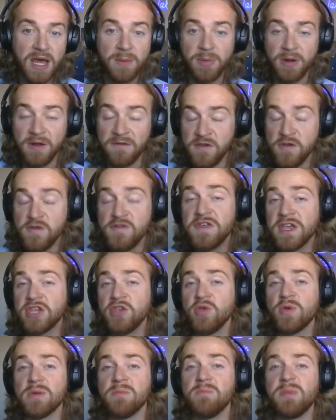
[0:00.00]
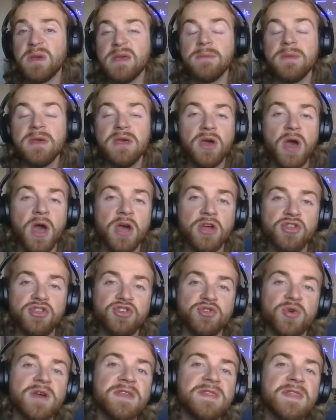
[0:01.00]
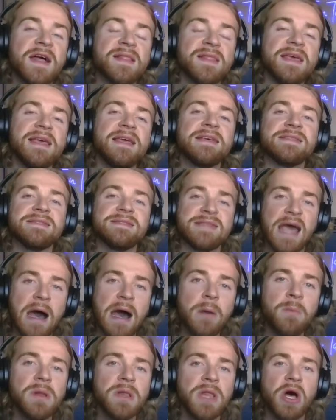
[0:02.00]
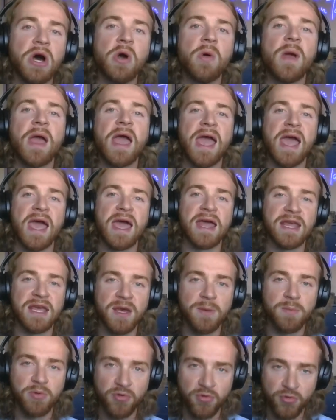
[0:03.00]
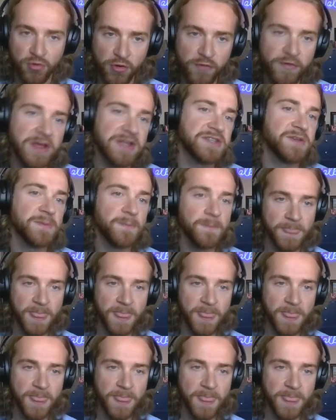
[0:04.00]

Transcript: But if you think you can beat me, join that link down below and prove it.